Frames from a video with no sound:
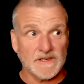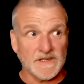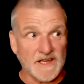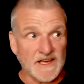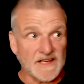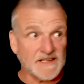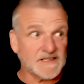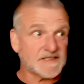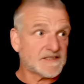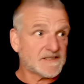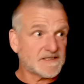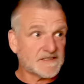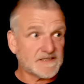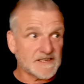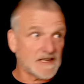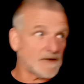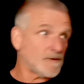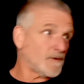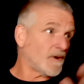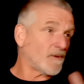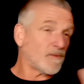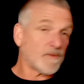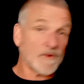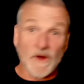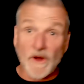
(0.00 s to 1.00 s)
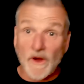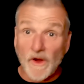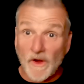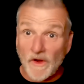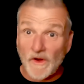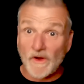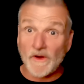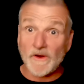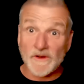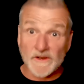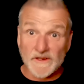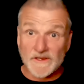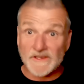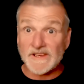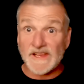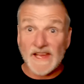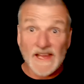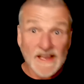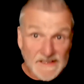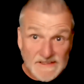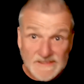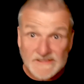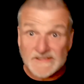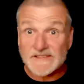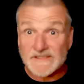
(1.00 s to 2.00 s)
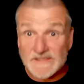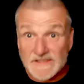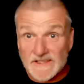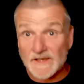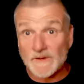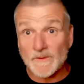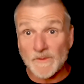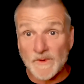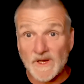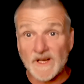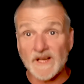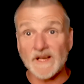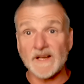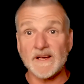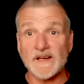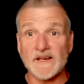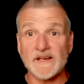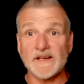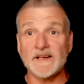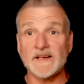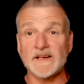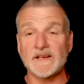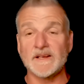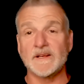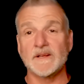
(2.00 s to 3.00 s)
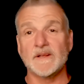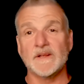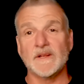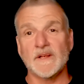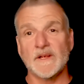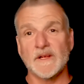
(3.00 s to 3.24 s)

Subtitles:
Yes, they were wrong, yes they were.